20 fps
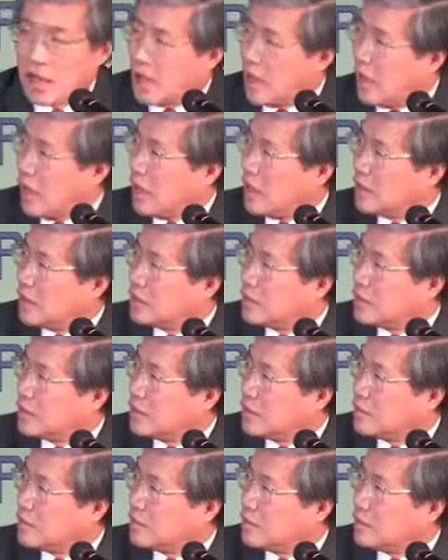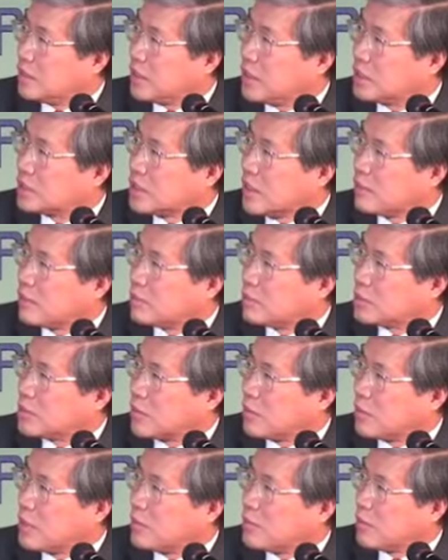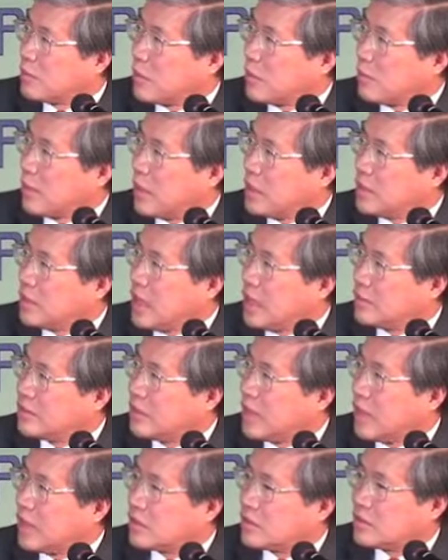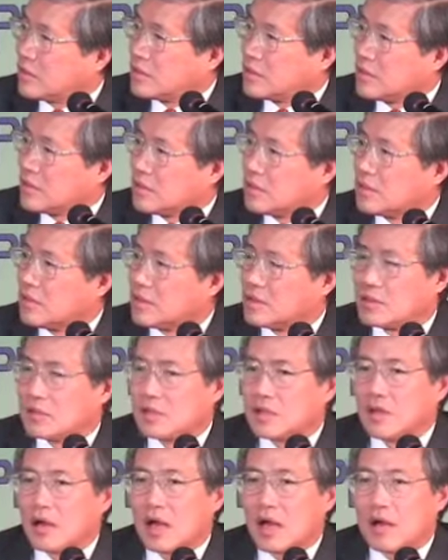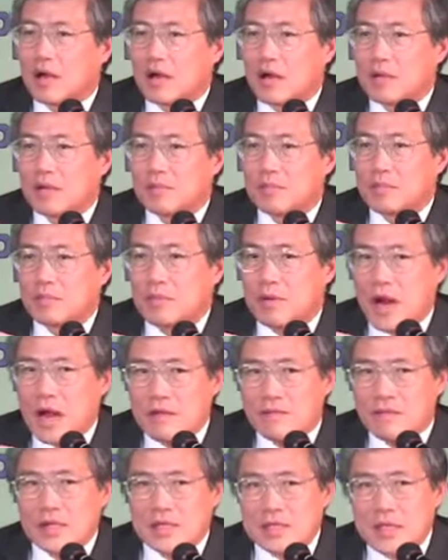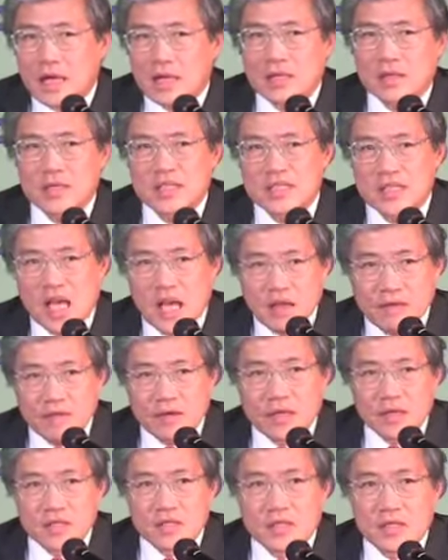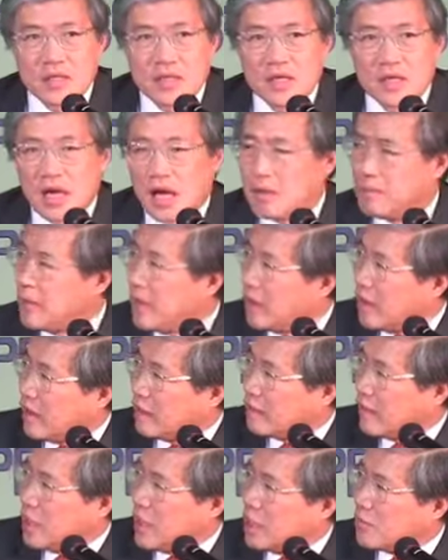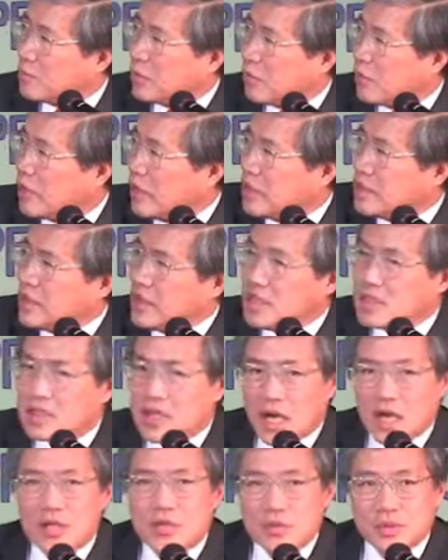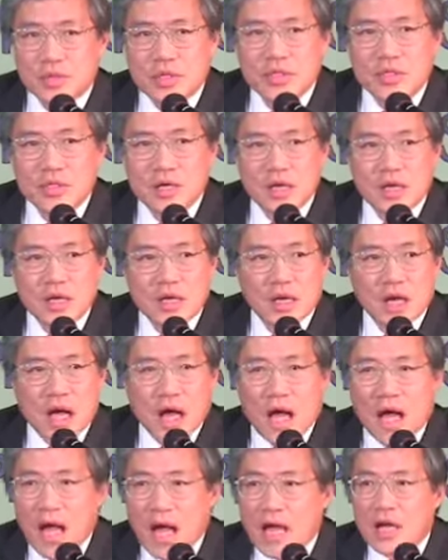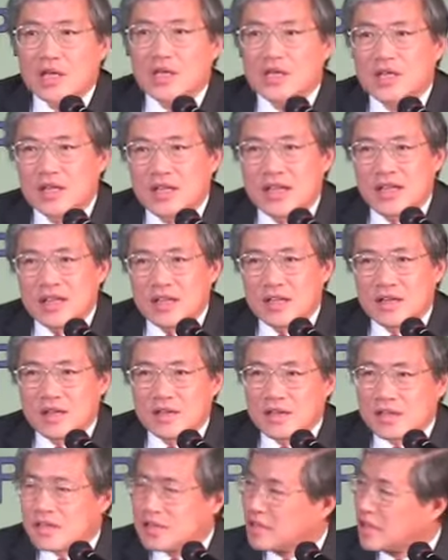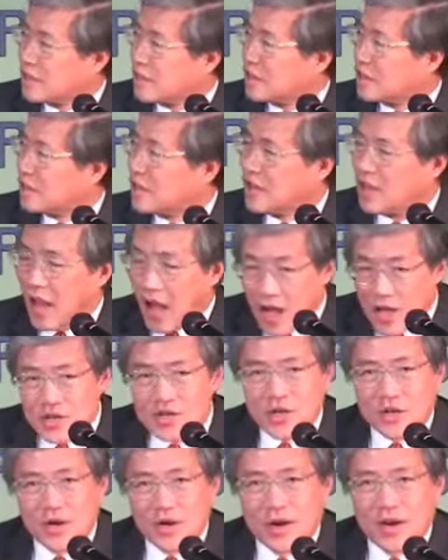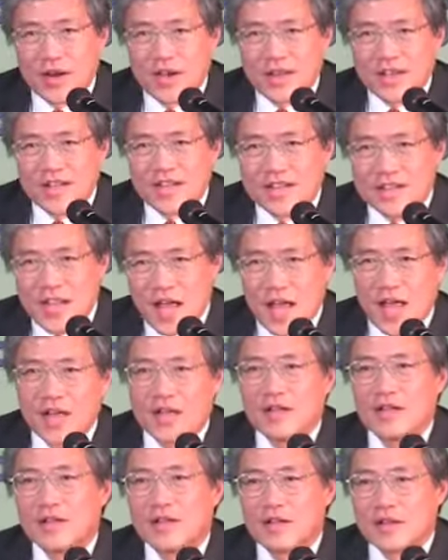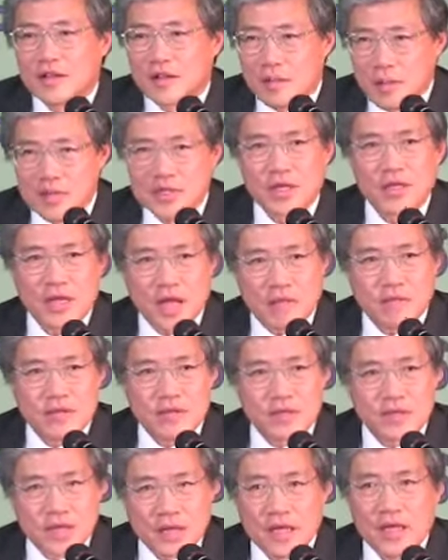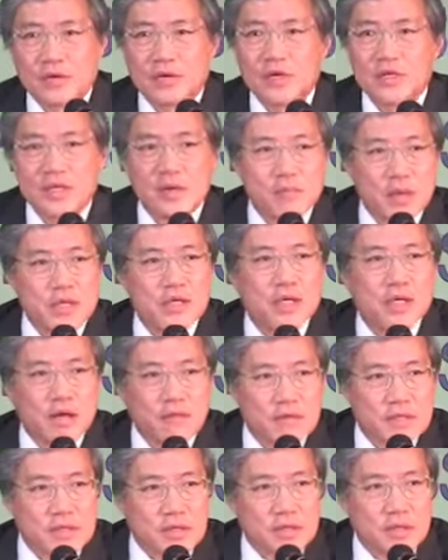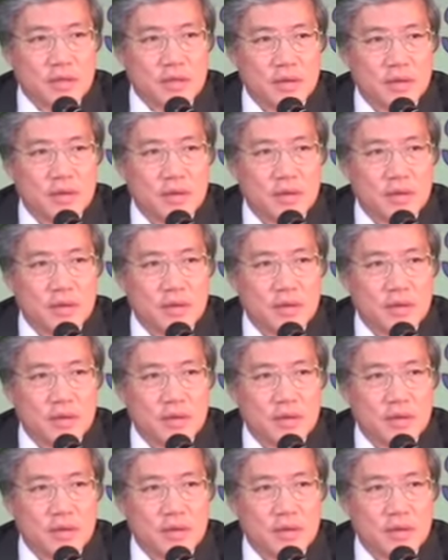And because so many people are paying down debt, the private sector savings available in these countries are actually larger than the budget deficit, the increase in budget deficit.